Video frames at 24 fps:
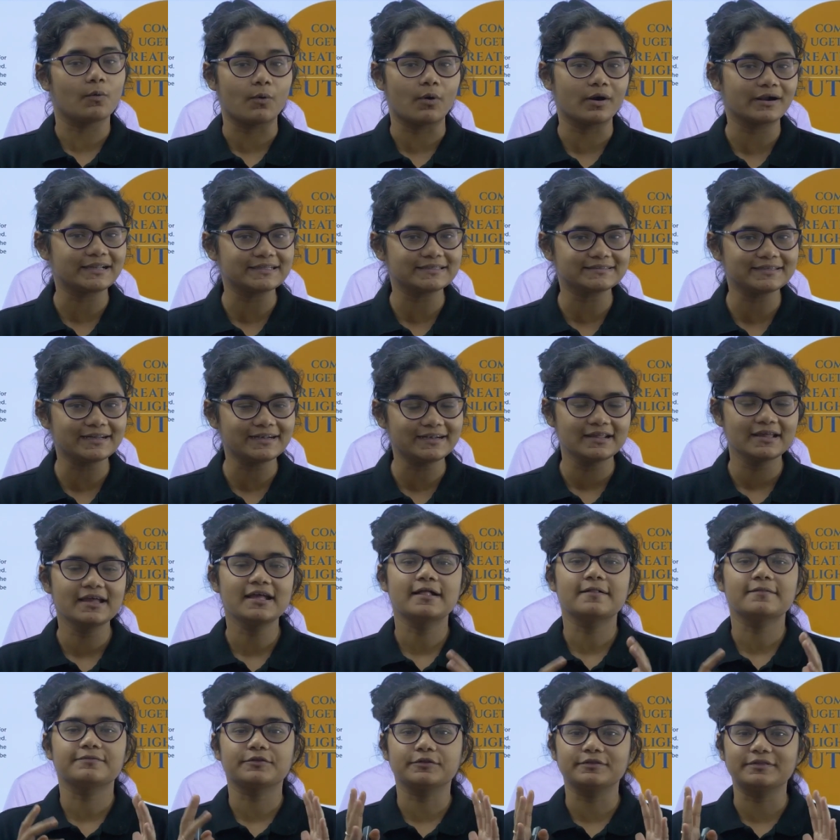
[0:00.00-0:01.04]
what is it
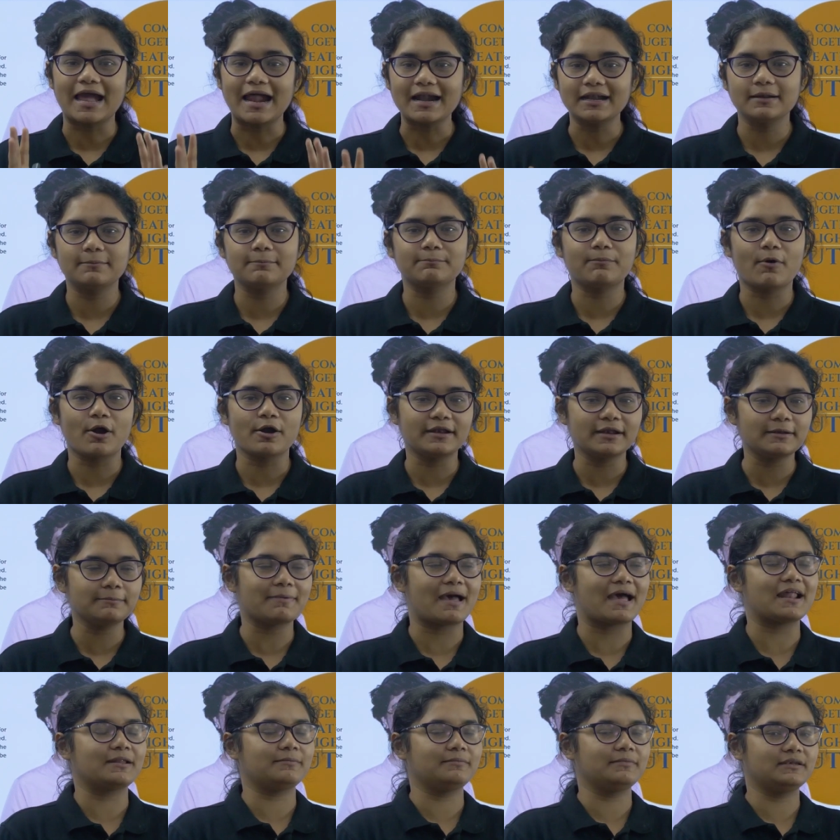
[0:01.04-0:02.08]
so that important
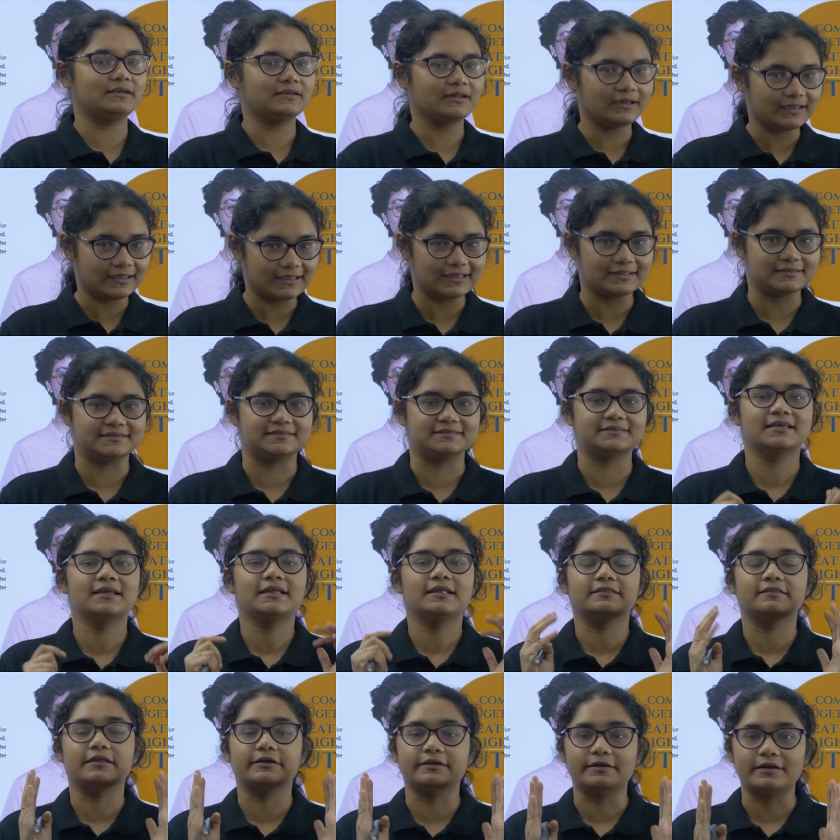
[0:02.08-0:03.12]
parameter is
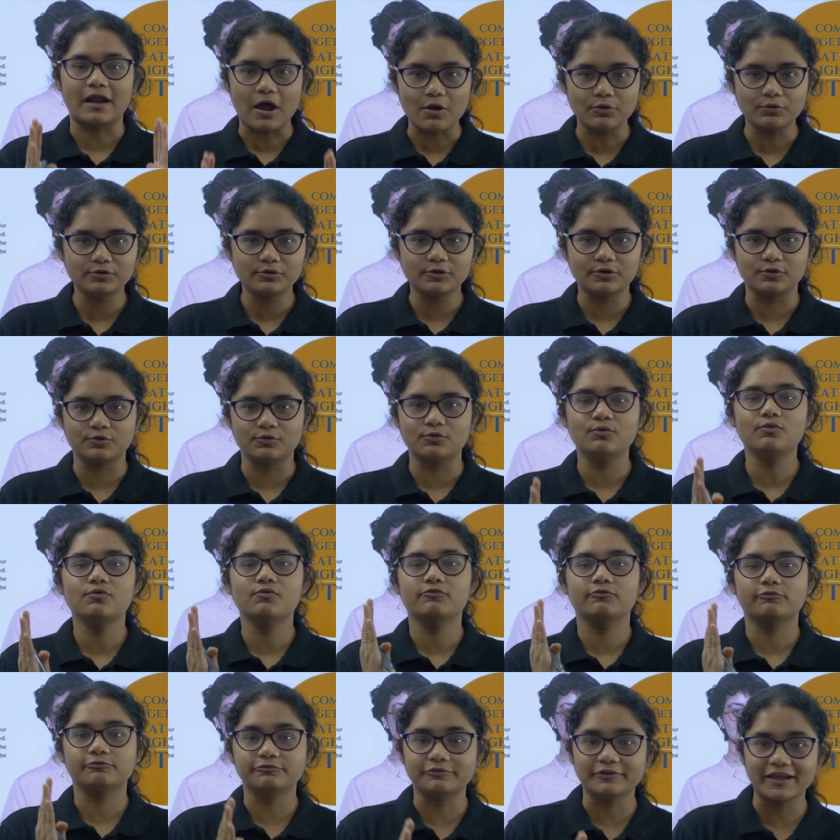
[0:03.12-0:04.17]
the round 2
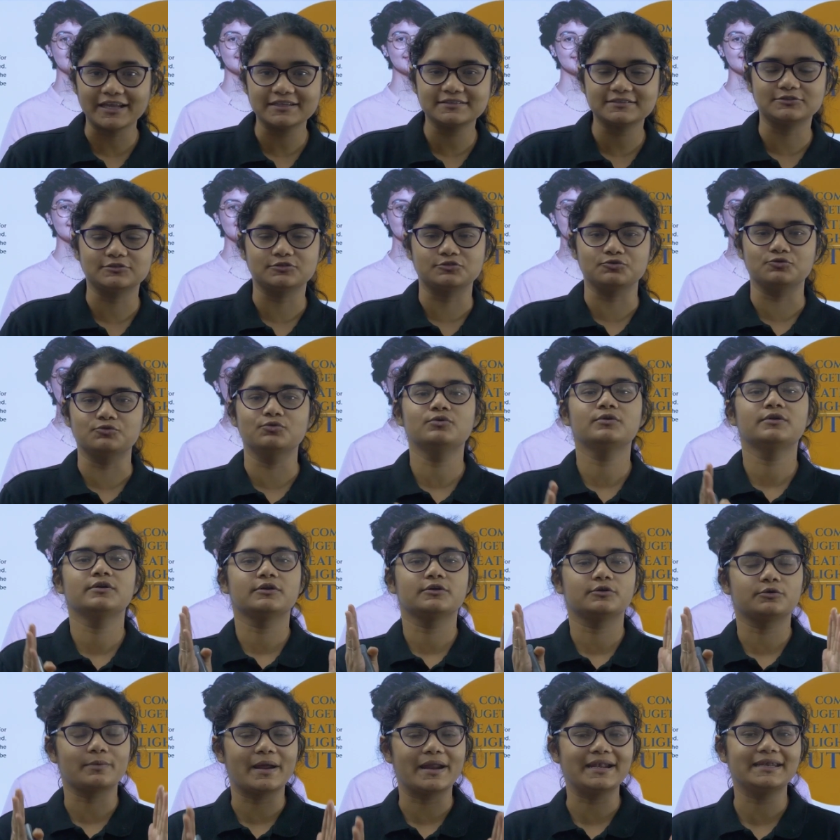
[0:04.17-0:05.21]
phase 2
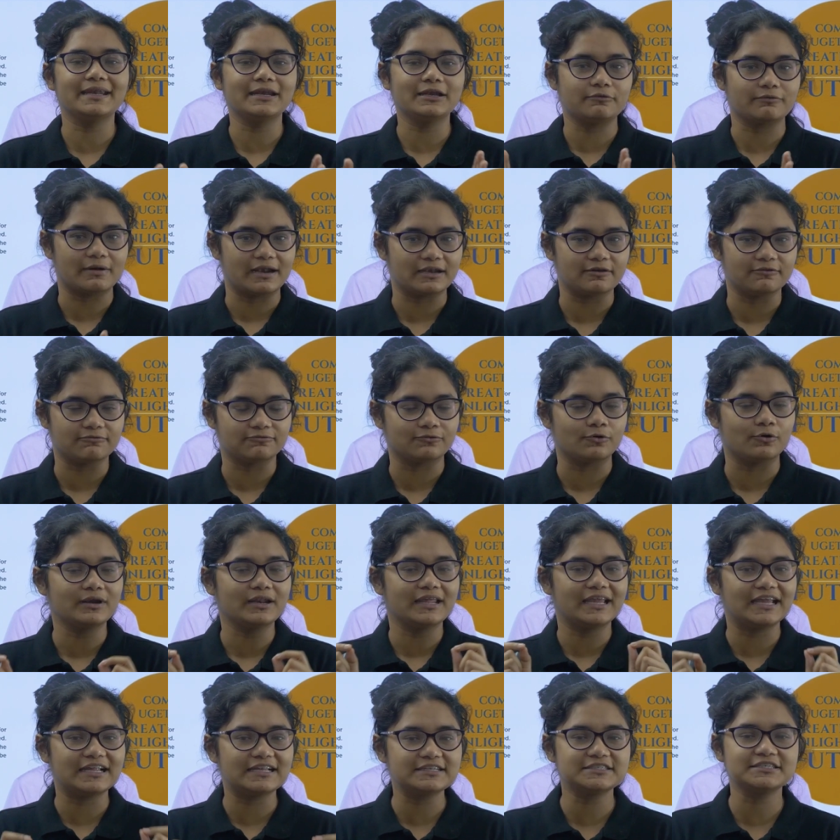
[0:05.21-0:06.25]
2024
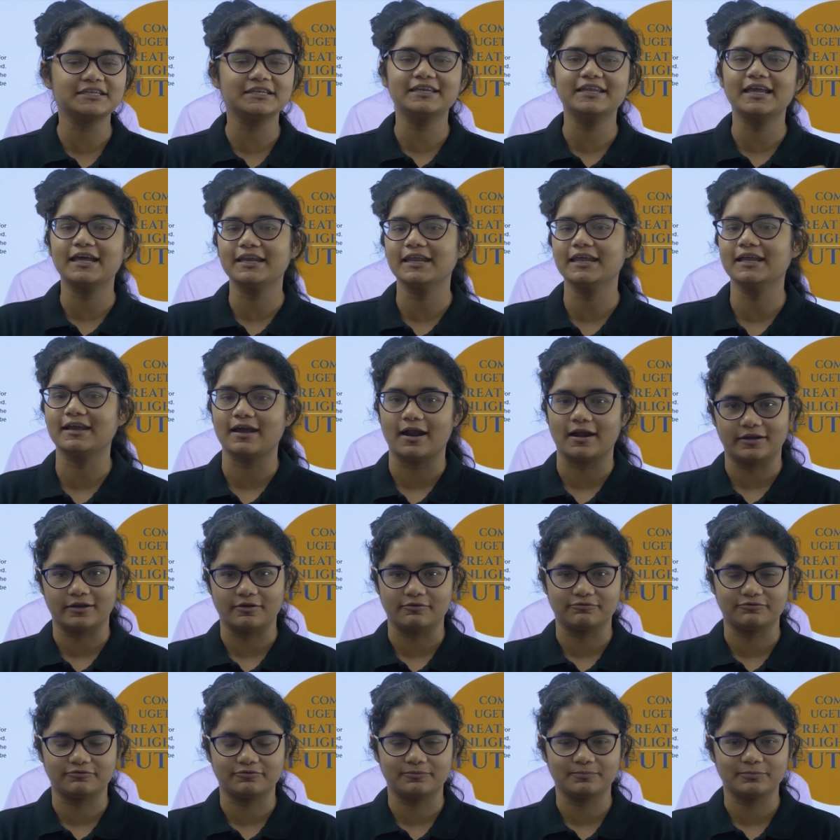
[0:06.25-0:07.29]
engineering
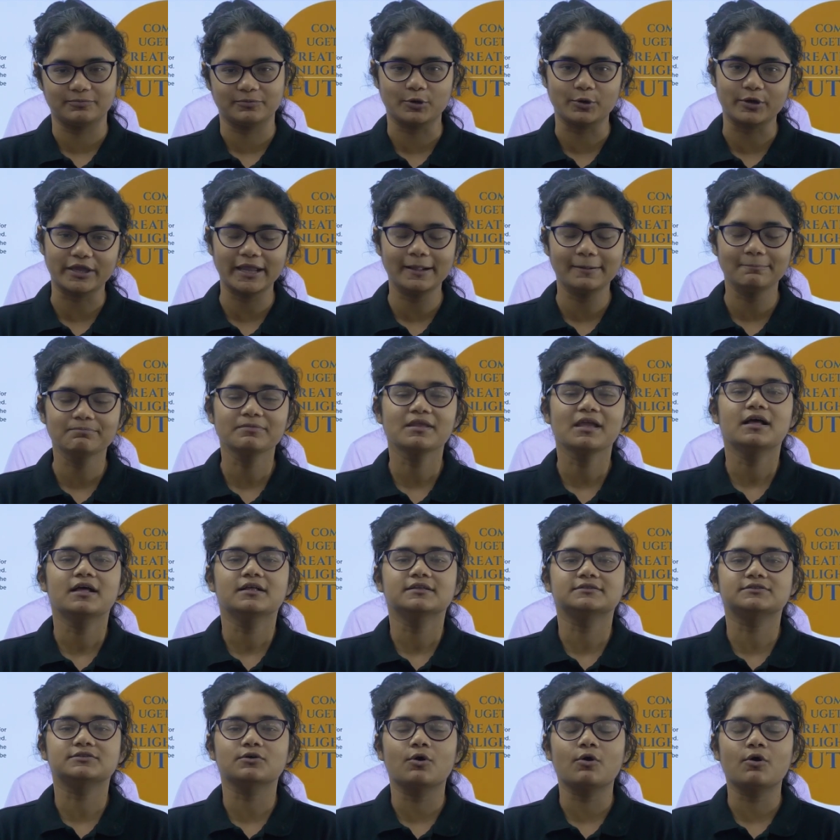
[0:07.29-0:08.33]
cutoff okay
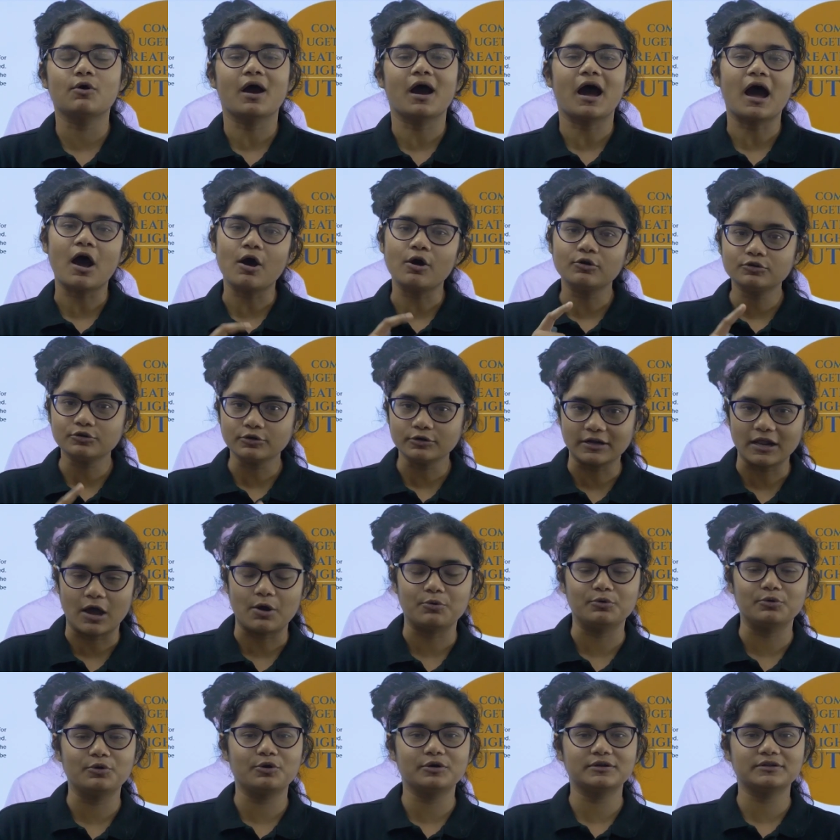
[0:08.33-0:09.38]
so how to
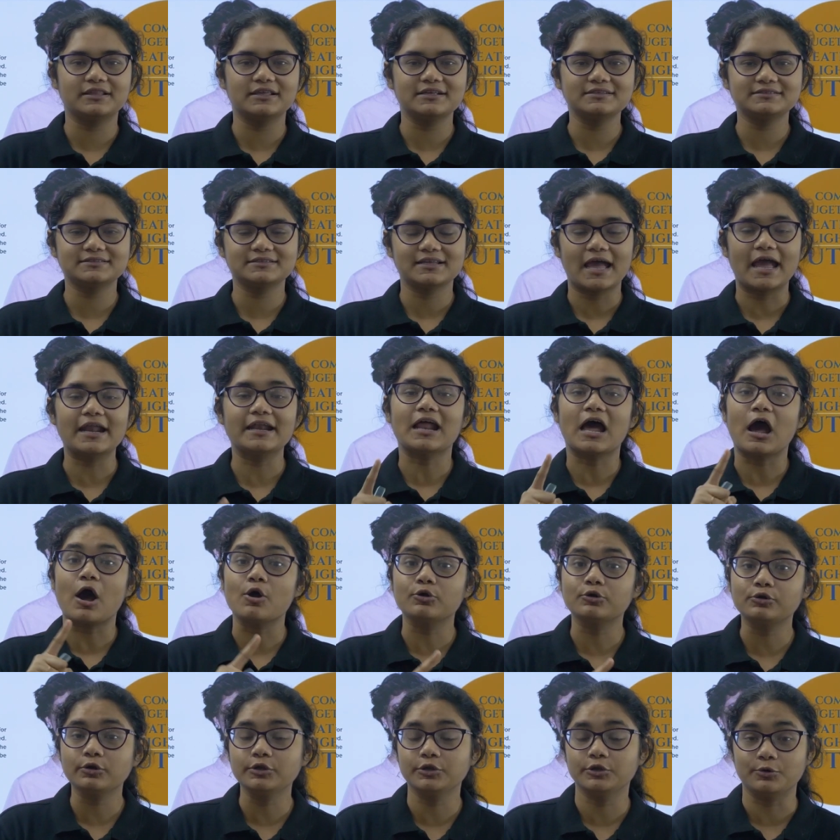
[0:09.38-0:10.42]
download this and
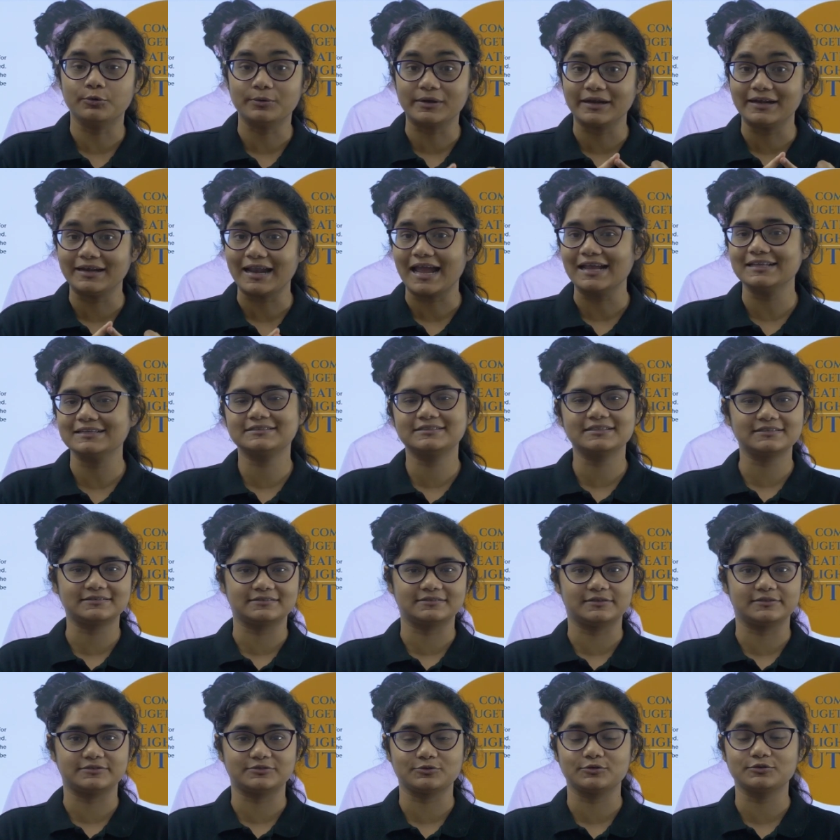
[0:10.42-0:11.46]
how to utilize this
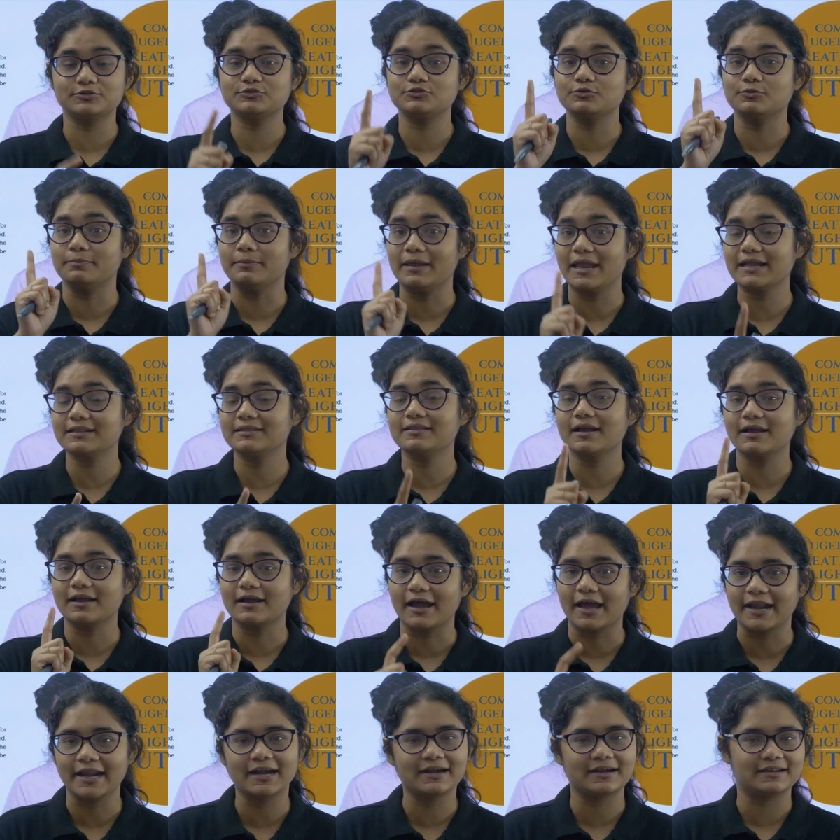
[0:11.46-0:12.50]
resource to make the
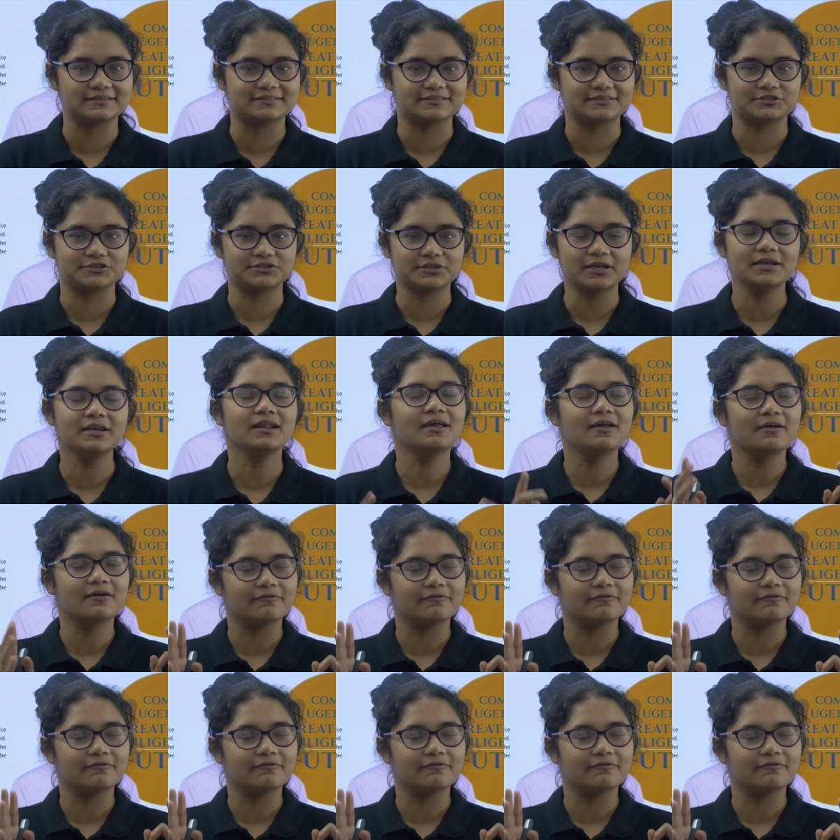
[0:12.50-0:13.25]
correct decision